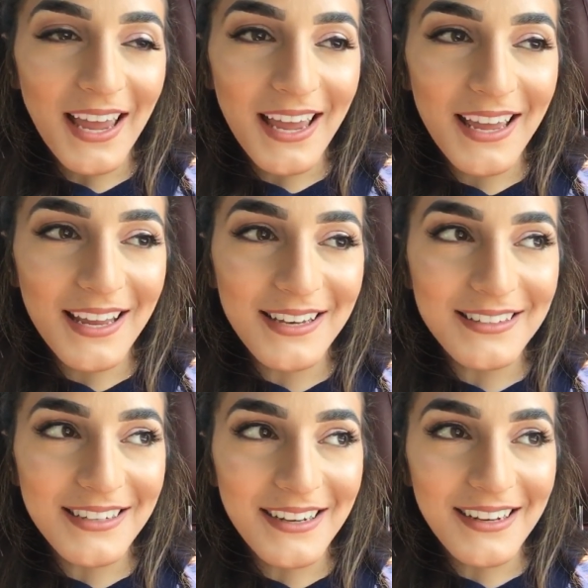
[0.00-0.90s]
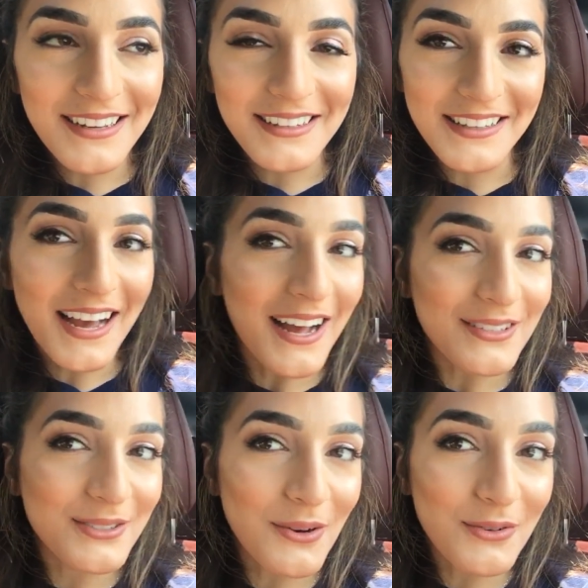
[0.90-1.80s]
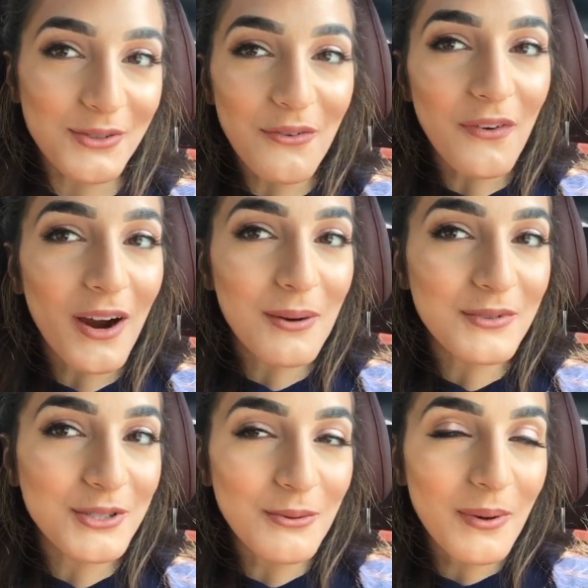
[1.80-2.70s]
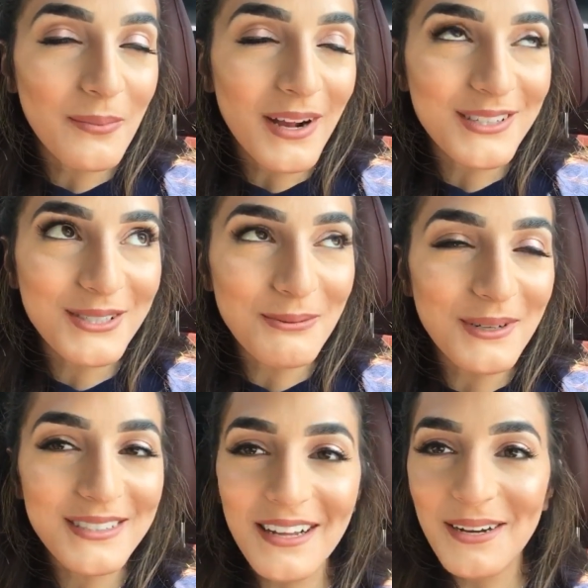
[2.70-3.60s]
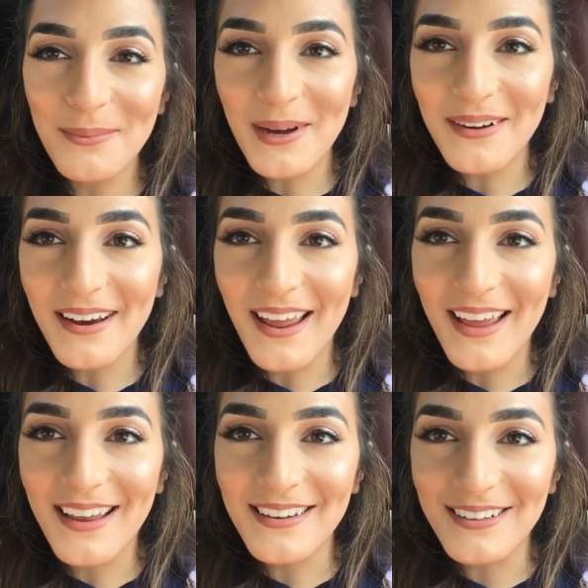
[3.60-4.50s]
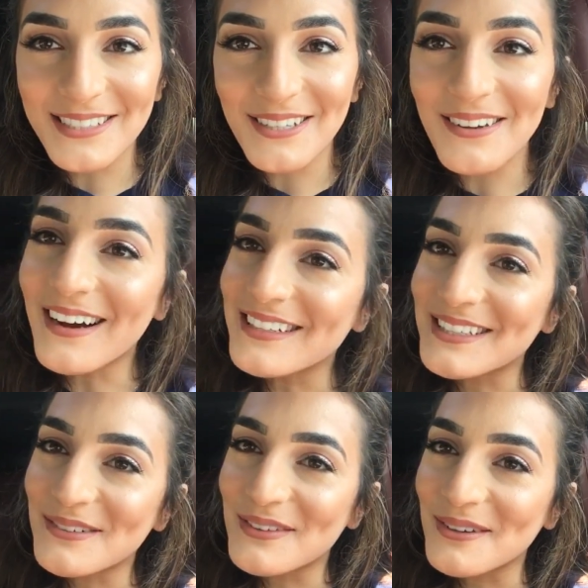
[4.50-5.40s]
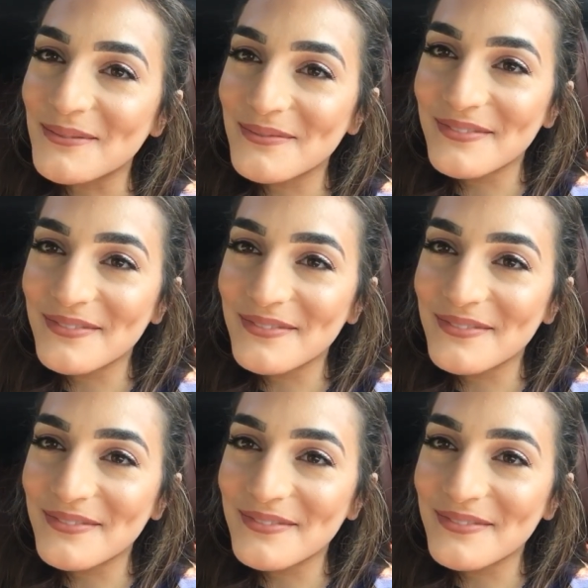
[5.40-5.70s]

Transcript: And yeah, so far I'm super impressed, super excited about it, and I'll see you guys in a few.